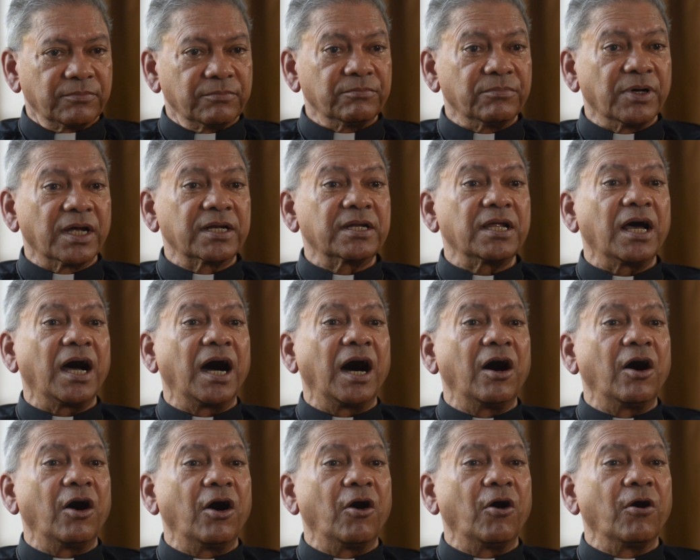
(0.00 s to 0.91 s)
But
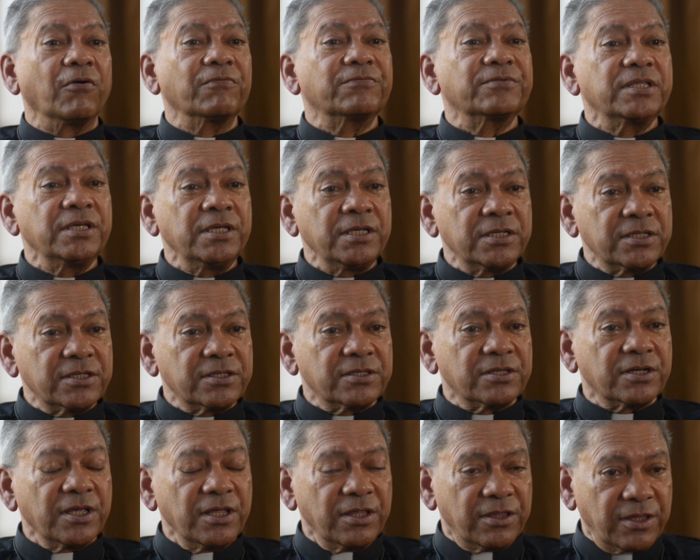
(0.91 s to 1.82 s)
of these
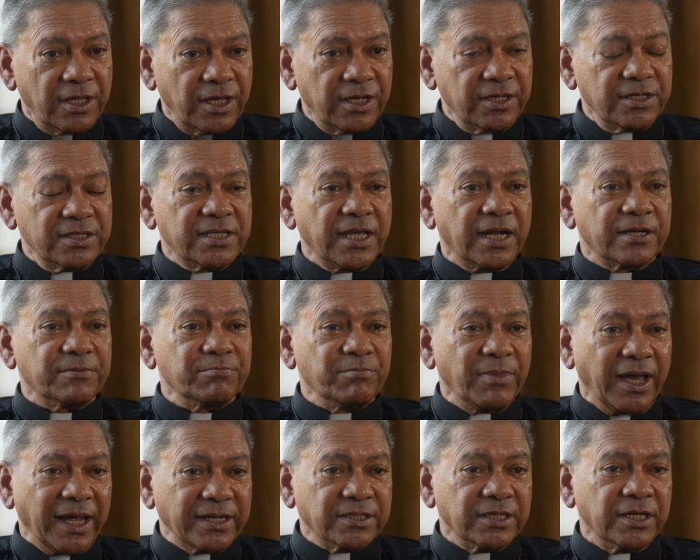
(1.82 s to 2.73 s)
three things that
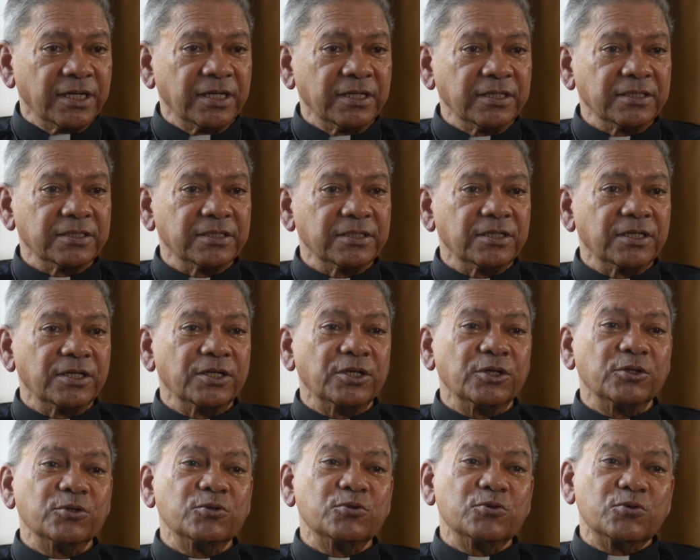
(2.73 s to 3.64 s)
matter,
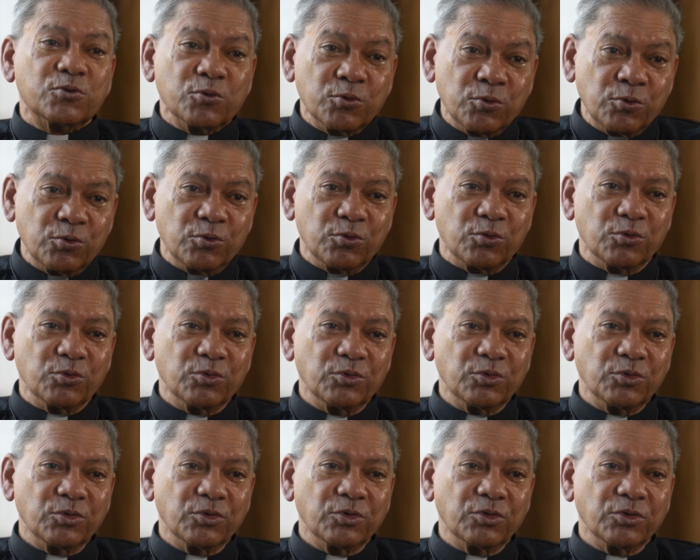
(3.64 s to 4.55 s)
two,
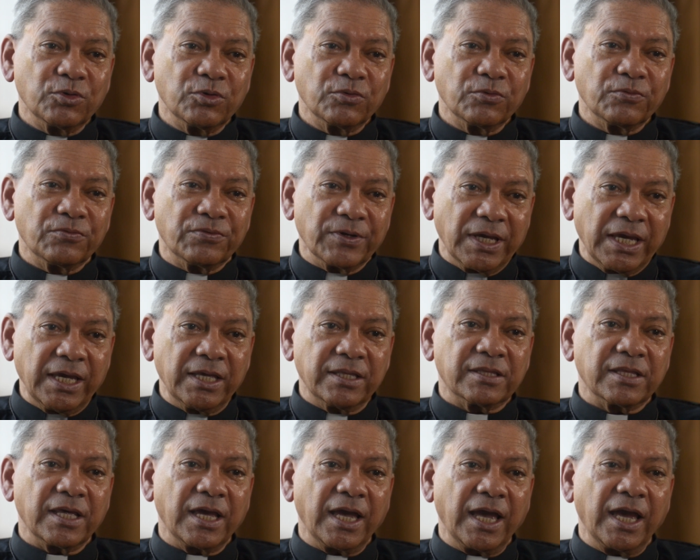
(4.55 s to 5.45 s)

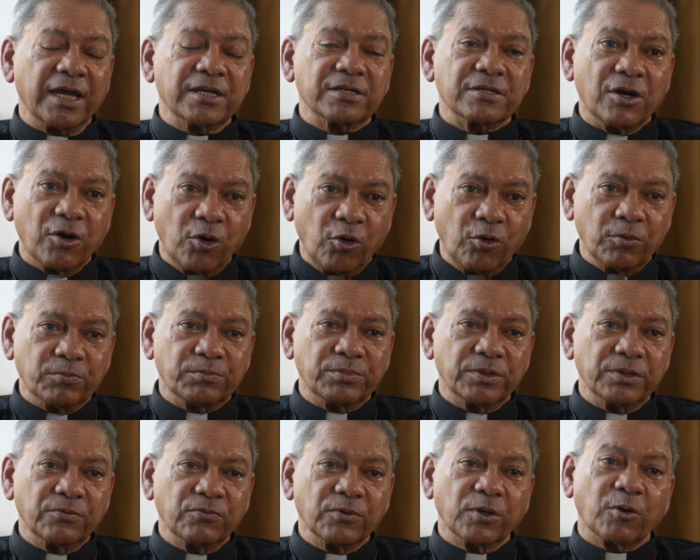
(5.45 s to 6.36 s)
faith and hope,
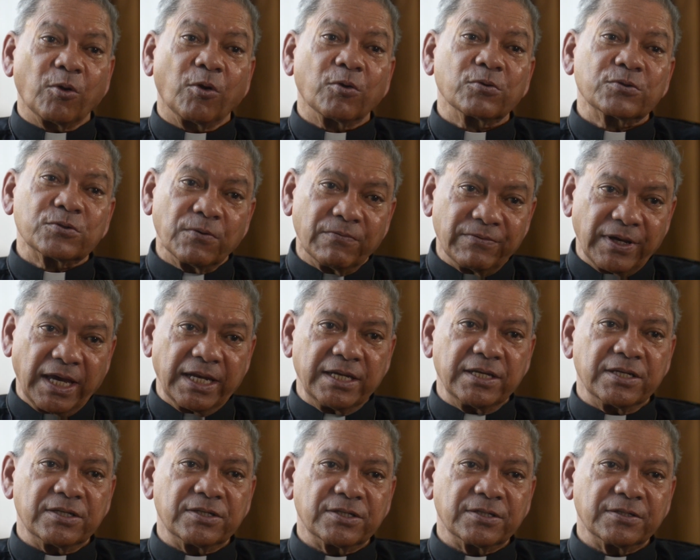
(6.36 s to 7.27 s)
will also
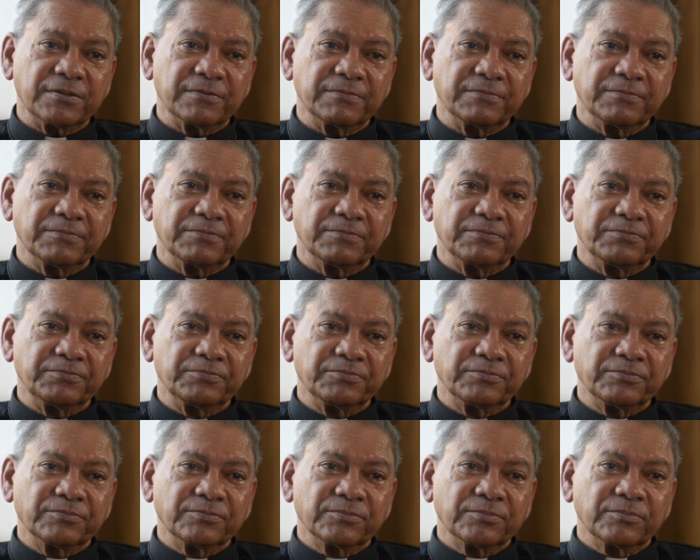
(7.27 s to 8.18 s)
vanish.
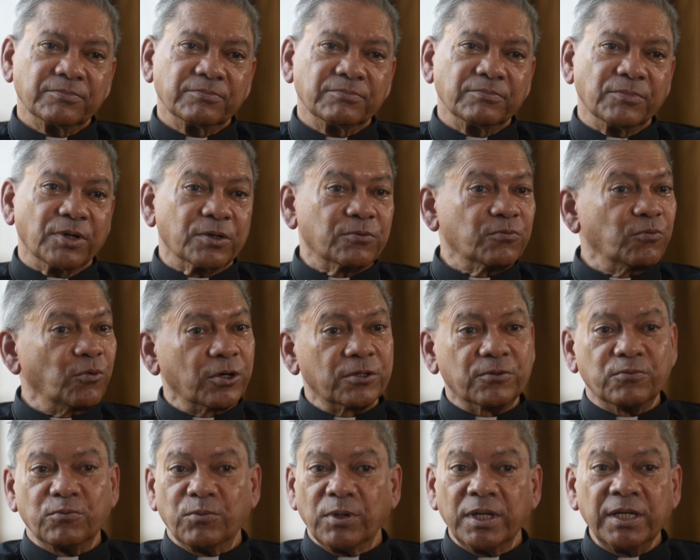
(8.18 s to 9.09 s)
But
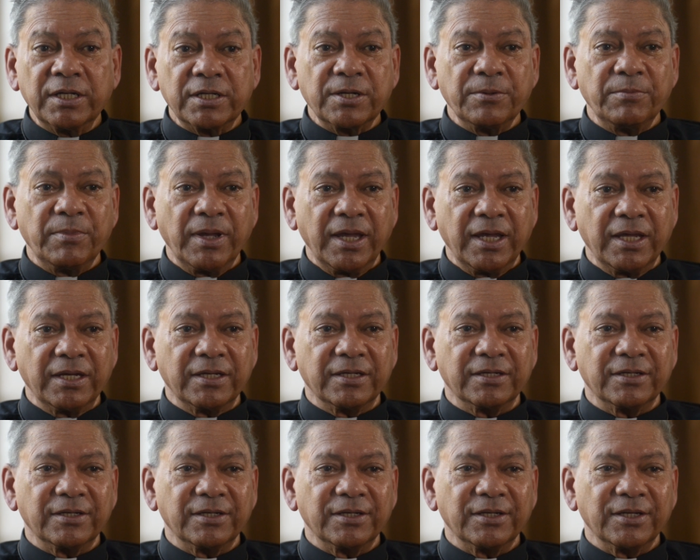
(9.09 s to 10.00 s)
what will
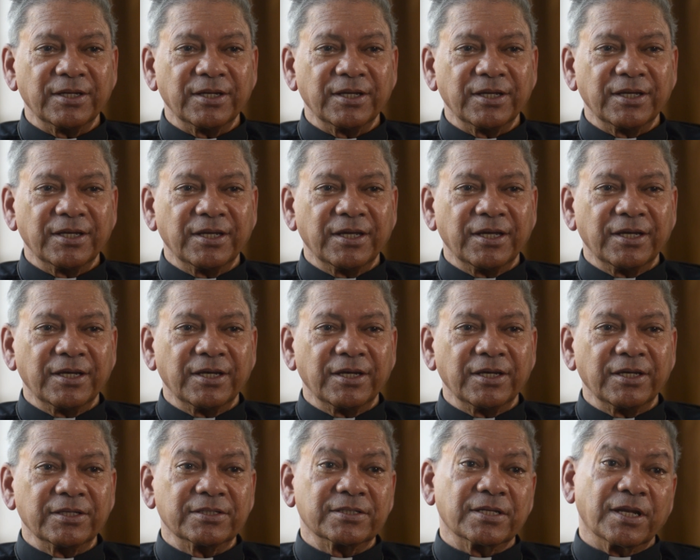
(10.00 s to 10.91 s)
remain
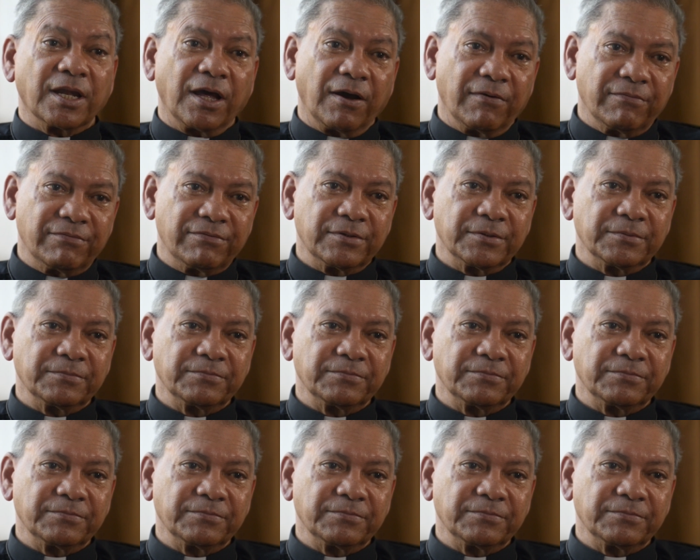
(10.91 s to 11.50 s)
is love.